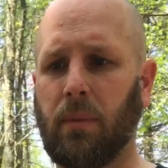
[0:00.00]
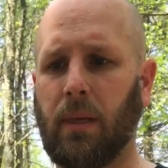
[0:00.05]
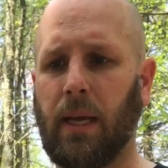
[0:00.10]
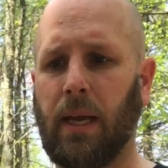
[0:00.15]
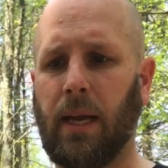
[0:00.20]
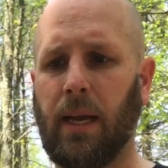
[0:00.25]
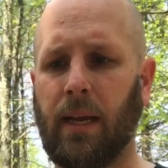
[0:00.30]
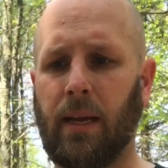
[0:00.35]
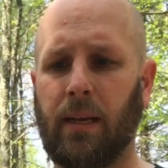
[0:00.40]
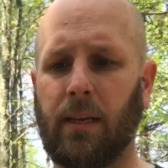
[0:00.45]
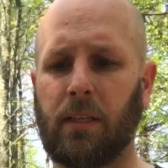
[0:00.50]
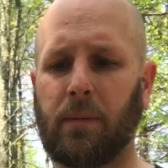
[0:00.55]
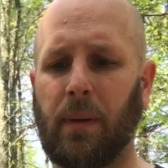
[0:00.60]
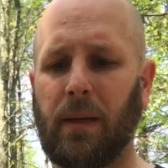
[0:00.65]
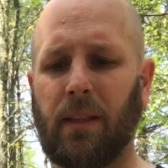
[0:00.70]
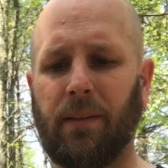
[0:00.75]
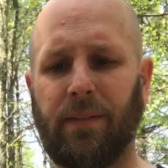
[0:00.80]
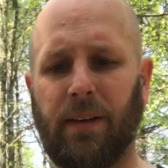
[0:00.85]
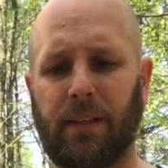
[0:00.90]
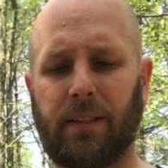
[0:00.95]
And
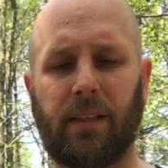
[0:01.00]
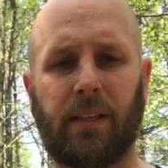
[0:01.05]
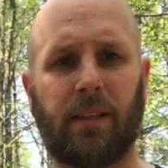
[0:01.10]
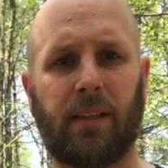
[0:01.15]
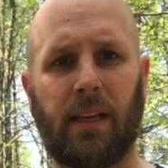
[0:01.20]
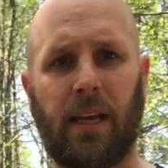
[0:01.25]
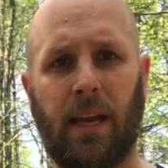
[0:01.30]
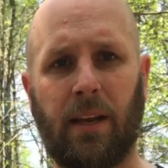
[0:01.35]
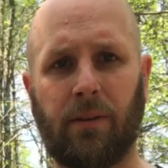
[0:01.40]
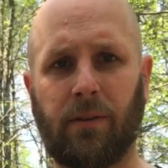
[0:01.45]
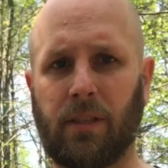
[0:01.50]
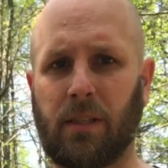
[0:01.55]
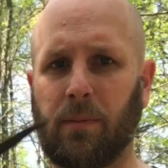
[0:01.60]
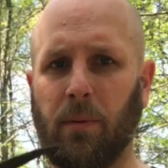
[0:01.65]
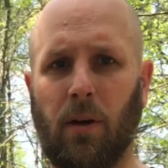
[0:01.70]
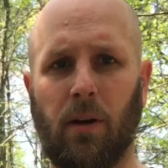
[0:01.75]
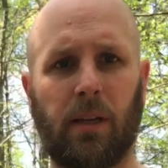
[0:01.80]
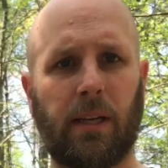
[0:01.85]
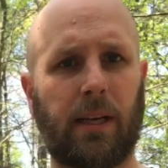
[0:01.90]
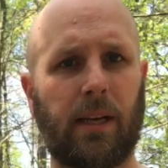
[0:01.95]
despite the fact that the handle is
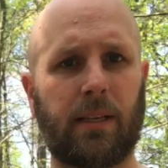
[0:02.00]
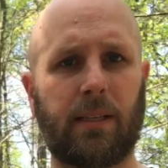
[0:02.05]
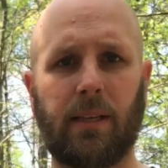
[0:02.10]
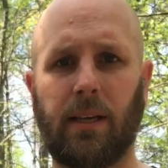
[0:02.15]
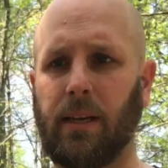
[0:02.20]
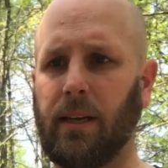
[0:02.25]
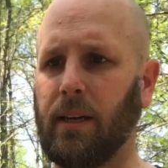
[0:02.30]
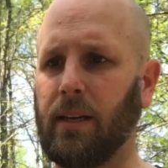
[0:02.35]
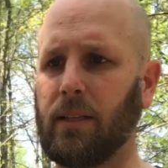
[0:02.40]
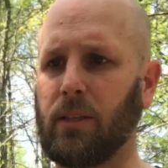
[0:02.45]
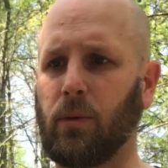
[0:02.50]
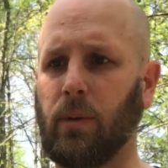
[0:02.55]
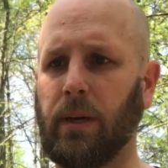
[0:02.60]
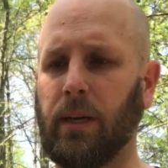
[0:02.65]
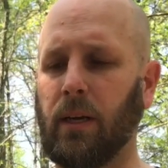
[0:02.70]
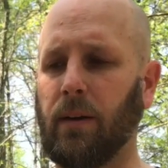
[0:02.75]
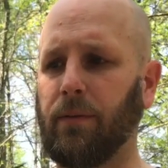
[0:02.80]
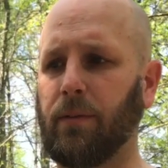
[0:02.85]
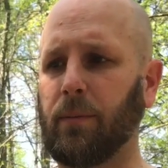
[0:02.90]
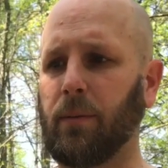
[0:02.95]
small, like I said, it is quite
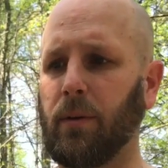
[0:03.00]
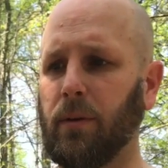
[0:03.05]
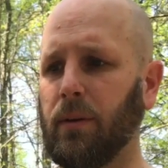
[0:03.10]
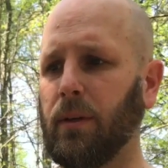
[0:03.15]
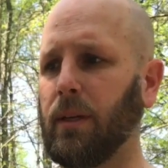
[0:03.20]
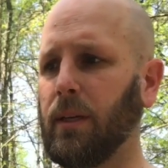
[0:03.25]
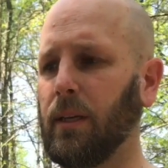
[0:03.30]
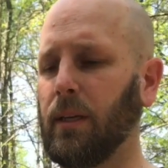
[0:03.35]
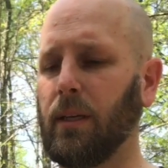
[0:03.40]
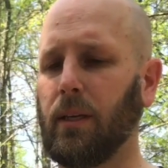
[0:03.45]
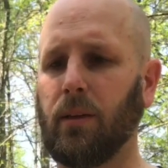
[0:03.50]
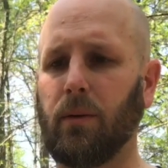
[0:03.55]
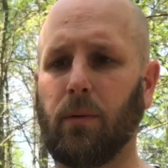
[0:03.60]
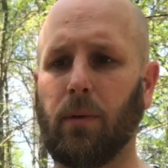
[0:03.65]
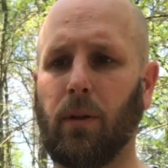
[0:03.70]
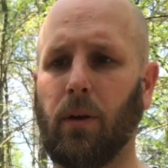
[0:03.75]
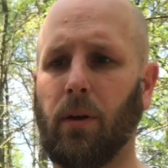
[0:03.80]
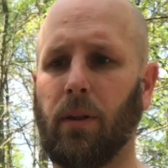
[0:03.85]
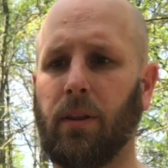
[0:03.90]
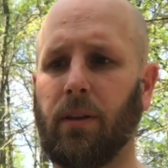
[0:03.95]
comfortable
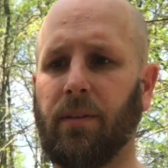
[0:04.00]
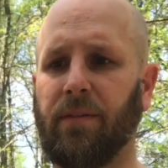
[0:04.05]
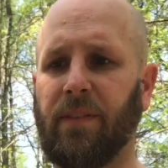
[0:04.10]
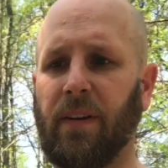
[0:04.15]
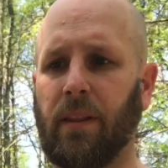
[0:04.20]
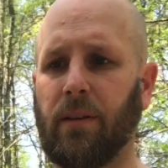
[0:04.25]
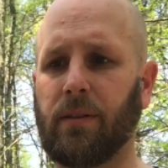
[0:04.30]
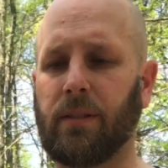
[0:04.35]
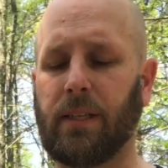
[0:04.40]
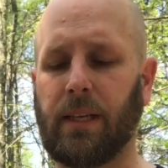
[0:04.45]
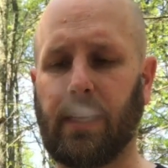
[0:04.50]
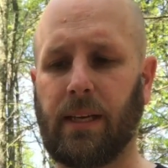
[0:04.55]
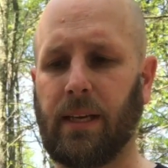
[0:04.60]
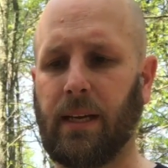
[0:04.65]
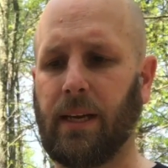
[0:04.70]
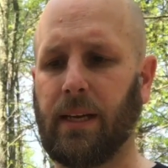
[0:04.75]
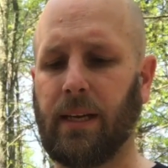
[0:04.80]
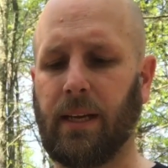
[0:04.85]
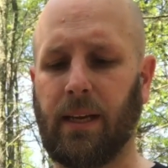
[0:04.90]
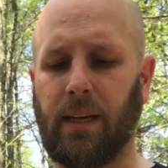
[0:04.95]
with all the feather sticking
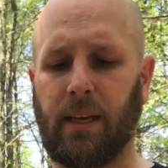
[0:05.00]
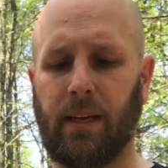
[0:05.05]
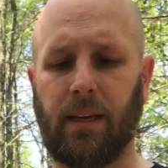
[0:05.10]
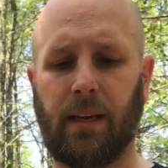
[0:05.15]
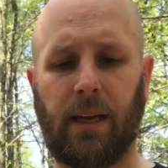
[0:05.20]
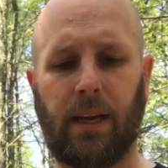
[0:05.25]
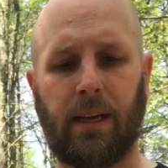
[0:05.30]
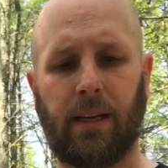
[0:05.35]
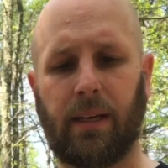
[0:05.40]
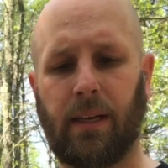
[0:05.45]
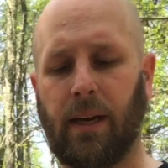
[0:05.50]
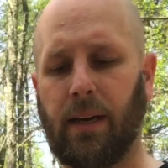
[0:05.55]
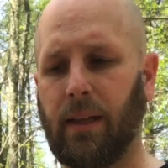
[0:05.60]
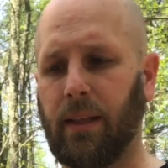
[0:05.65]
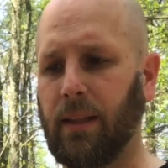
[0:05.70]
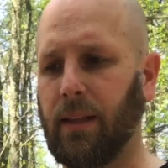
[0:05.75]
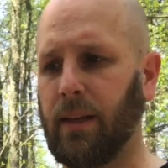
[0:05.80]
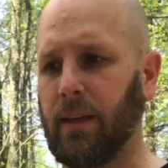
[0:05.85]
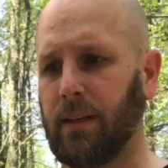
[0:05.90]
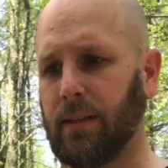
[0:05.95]
I did and
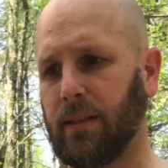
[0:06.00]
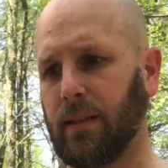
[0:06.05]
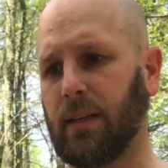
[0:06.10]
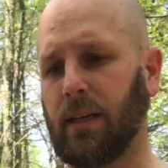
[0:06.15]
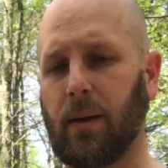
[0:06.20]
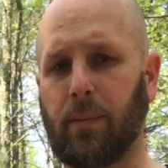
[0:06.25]
cutting this and